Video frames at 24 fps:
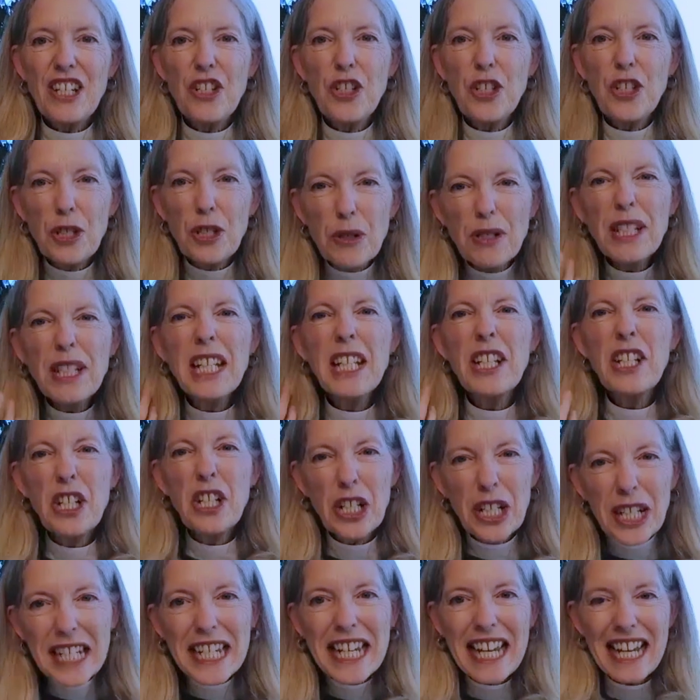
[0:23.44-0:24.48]
juicy
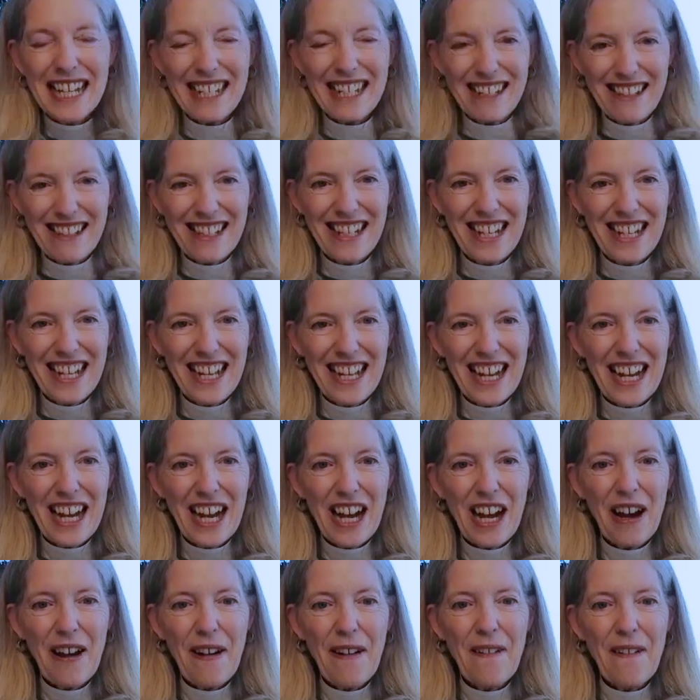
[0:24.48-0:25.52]
goodness
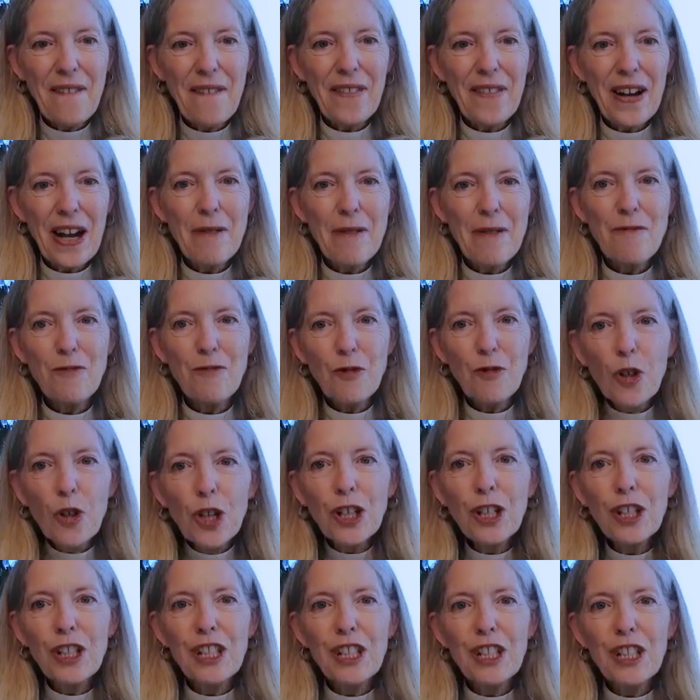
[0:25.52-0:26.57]
of um,
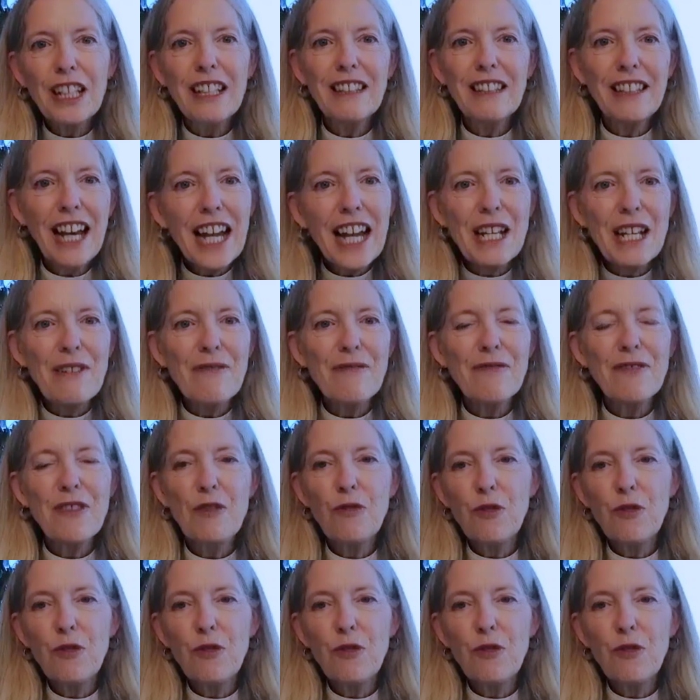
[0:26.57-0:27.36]
full life,